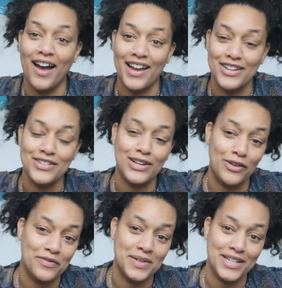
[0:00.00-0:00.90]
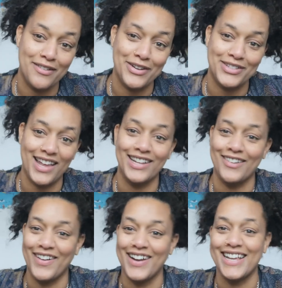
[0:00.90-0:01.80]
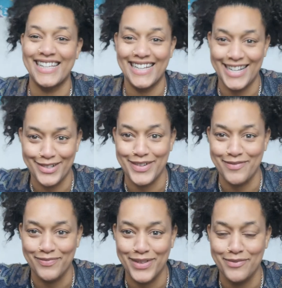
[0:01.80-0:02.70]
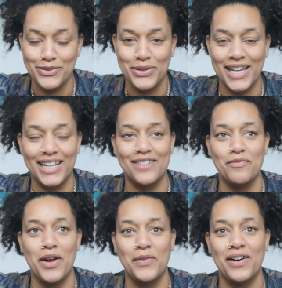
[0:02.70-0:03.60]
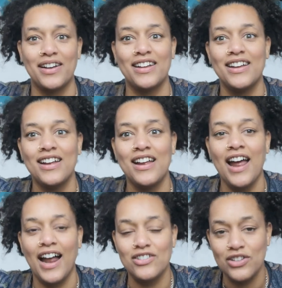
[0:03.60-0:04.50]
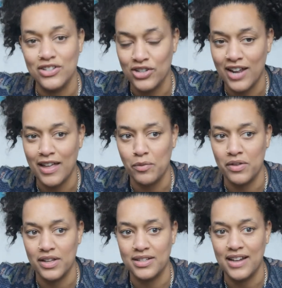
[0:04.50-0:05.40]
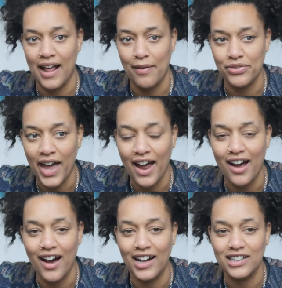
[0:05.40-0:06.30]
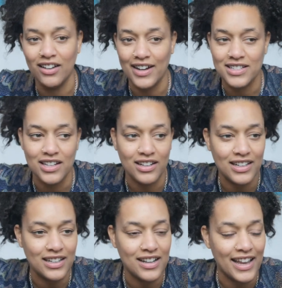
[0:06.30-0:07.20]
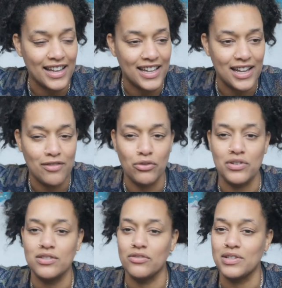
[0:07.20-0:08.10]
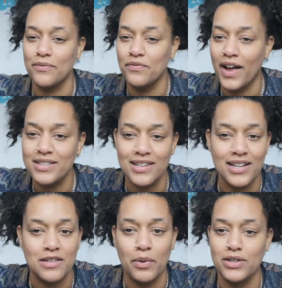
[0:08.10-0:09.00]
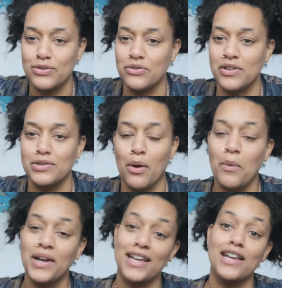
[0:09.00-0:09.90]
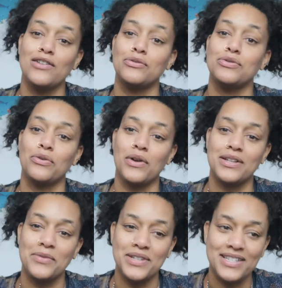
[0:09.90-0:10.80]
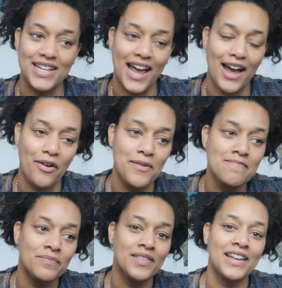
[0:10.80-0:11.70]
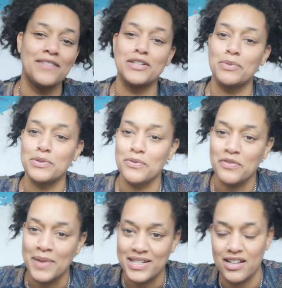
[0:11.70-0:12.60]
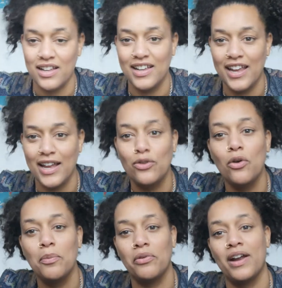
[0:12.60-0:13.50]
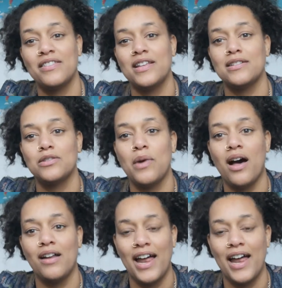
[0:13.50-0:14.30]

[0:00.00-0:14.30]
I use a lot of materials that I go out and I collect when I'm walking in my work, and you can share that with us. And that, I'd like to hear all these stories. I'm fascinated by stories, so I want to hear your stories. I want to see how, if it's possible for me to incorporate these as well.